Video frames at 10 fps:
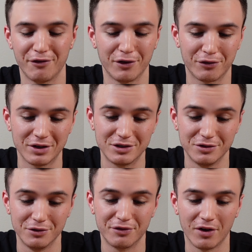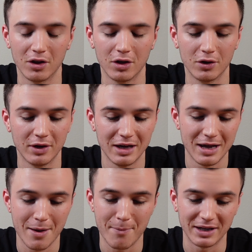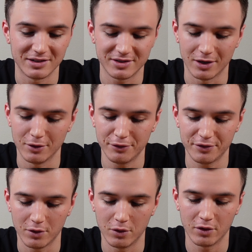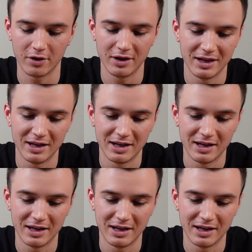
Feel free to follow myself or